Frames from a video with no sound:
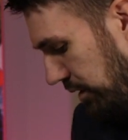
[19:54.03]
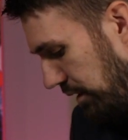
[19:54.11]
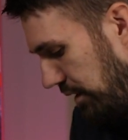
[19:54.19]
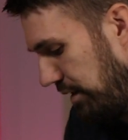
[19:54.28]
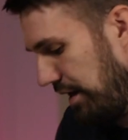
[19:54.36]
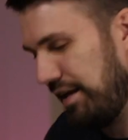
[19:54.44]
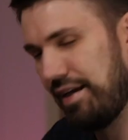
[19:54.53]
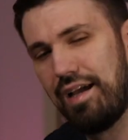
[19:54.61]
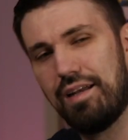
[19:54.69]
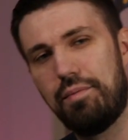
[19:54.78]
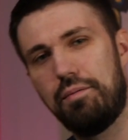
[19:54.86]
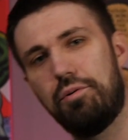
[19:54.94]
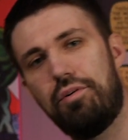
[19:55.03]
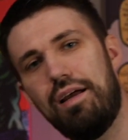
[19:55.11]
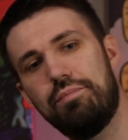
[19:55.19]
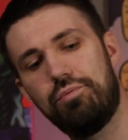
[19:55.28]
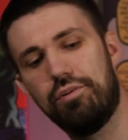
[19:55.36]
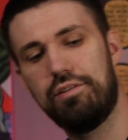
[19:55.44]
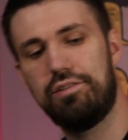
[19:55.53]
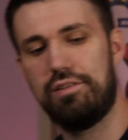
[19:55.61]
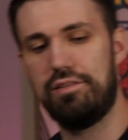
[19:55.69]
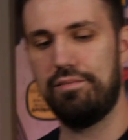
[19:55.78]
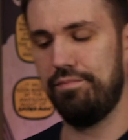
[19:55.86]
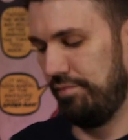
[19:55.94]
And any kind of bubble wrap
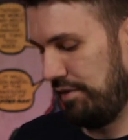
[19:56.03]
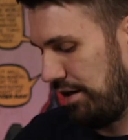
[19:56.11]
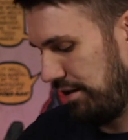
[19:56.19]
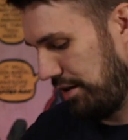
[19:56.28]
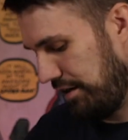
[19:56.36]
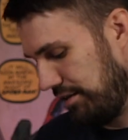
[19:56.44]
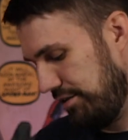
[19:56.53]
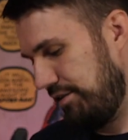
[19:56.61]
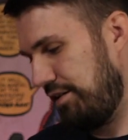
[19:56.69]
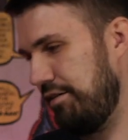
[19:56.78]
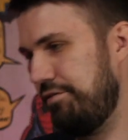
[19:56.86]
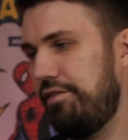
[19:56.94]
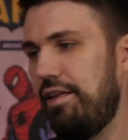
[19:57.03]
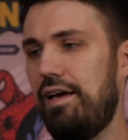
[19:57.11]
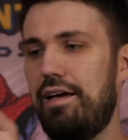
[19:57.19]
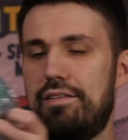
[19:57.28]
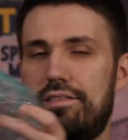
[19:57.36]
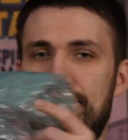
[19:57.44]
works. I like the stuff that